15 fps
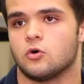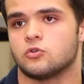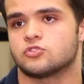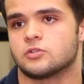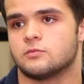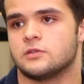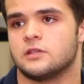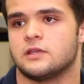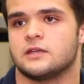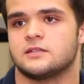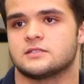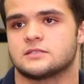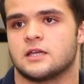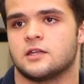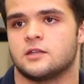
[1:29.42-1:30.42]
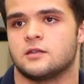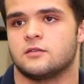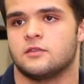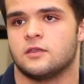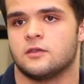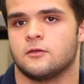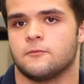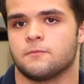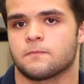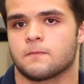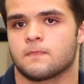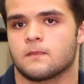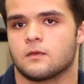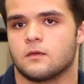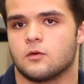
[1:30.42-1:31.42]
Ultimately, I decided that
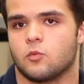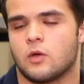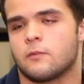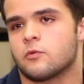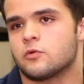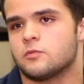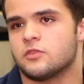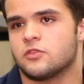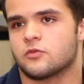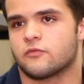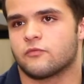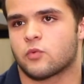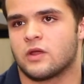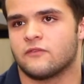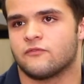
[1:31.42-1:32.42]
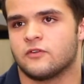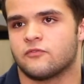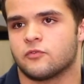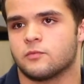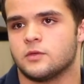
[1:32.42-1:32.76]
Webber would be the right fit for